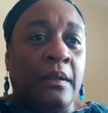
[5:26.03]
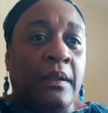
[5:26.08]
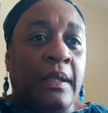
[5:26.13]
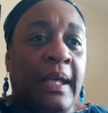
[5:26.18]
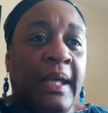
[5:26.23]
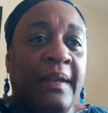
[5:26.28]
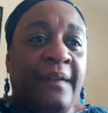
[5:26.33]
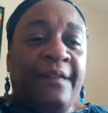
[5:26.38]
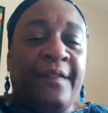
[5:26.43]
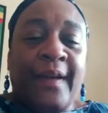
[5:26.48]

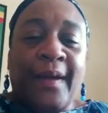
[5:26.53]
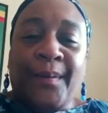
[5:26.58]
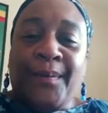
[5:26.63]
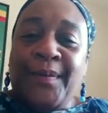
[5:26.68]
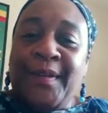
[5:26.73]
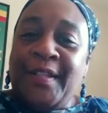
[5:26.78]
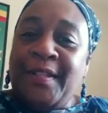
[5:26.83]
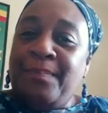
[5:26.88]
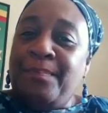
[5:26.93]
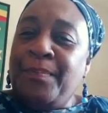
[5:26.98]
I
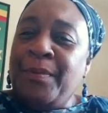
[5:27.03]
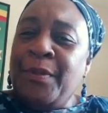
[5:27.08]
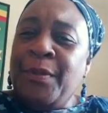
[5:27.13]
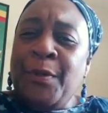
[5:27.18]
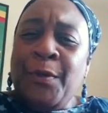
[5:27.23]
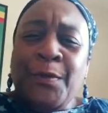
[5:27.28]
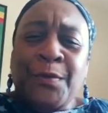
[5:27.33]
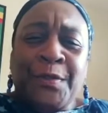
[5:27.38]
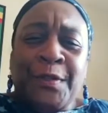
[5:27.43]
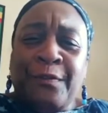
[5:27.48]
found this
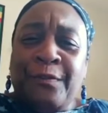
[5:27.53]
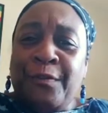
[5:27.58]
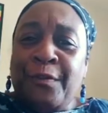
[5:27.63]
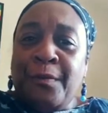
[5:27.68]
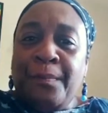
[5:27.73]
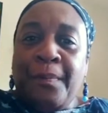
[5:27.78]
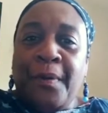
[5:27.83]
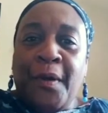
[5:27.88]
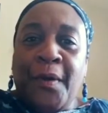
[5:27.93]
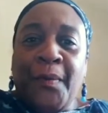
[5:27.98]

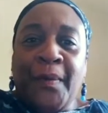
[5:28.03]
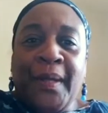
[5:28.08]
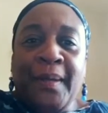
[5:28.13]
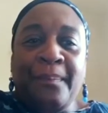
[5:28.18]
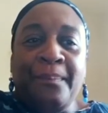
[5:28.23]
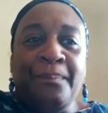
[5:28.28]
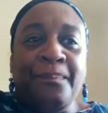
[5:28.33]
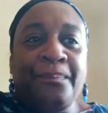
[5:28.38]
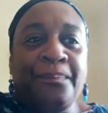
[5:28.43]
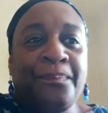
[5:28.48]
beautiful
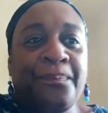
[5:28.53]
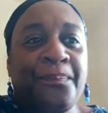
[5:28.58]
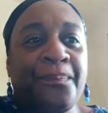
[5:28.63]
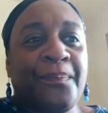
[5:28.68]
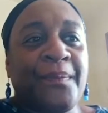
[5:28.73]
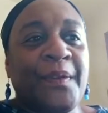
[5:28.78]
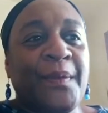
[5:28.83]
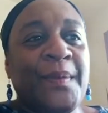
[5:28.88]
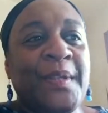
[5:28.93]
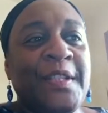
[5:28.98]
poem
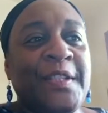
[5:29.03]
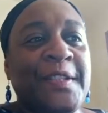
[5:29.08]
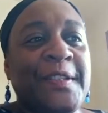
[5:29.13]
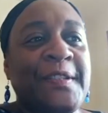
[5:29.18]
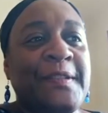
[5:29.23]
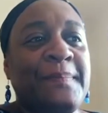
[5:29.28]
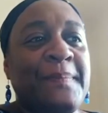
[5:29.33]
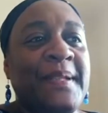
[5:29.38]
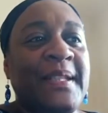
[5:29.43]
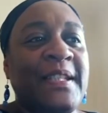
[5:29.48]
which
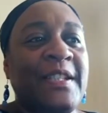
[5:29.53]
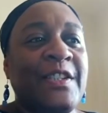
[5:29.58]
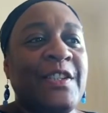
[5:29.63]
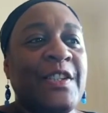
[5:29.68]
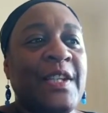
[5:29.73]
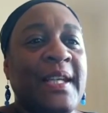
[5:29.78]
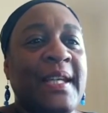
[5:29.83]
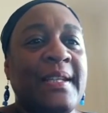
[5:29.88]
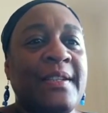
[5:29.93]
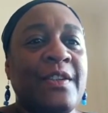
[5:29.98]
has been
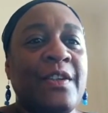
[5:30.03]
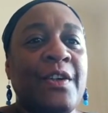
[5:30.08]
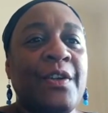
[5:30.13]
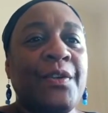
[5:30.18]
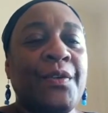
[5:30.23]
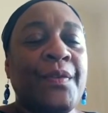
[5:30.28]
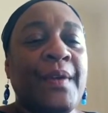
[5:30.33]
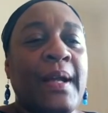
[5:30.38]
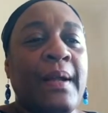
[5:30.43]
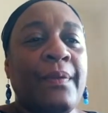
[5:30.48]
shared
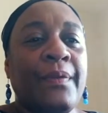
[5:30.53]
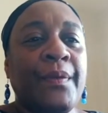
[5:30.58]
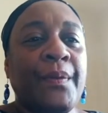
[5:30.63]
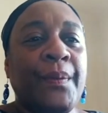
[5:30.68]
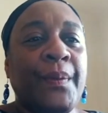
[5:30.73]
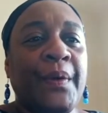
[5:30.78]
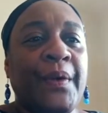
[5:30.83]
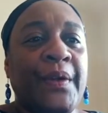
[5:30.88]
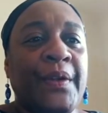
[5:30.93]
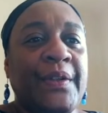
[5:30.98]
all around
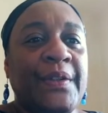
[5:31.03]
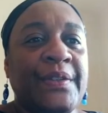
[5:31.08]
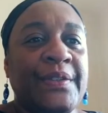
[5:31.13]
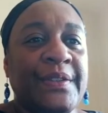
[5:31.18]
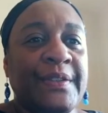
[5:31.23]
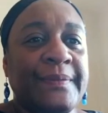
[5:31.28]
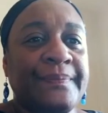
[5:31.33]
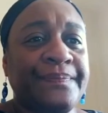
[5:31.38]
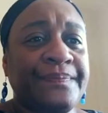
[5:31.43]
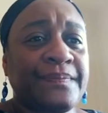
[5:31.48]
the
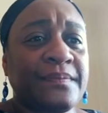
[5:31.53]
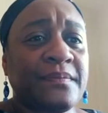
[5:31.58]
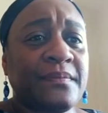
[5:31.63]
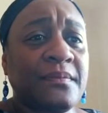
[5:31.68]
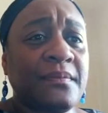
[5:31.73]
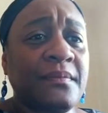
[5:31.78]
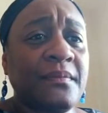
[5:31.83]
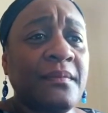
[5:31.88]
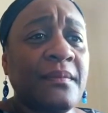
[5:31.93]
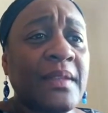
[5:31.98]
world
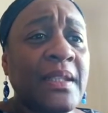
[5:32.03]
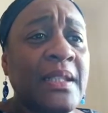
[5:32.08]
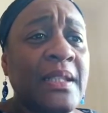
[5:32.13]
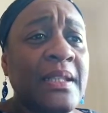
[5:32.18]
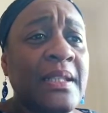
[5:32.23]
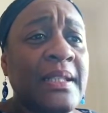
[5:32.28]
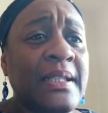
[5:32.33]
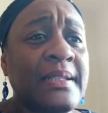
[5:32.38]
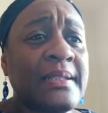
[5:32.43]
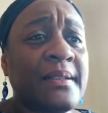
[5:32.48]

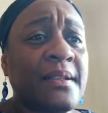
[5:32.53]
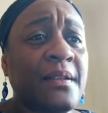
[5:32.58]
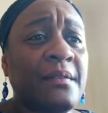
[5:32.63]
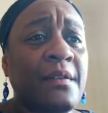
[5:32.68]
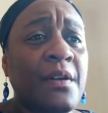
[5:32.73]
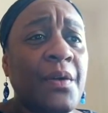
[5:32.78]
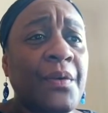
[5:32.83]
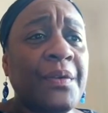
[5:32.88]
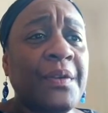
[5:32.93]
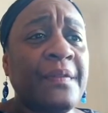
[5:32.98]
in these
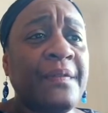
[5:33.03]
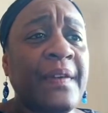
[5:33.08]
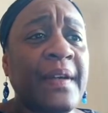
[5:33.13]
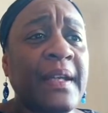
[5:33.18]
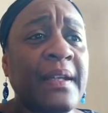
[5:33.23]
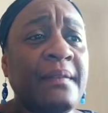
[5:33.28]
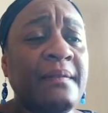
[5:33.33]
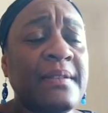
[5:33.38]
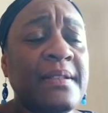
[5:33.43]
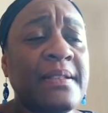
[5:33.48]

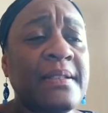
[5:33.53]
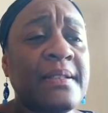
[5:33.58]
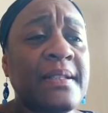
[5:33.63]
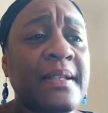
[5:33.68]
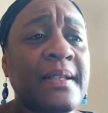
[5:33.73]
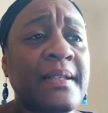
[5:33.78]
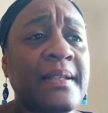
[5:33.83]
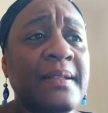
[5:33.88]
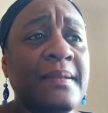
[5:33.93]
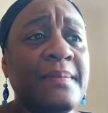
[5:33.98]
coronavirus
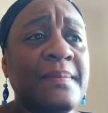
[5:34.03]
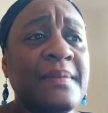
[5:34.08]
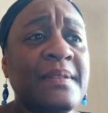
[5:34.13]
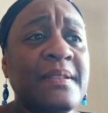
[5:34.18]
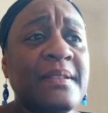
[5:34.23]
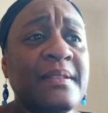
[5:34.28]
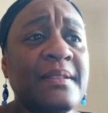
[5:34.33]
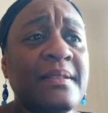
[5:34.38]
times.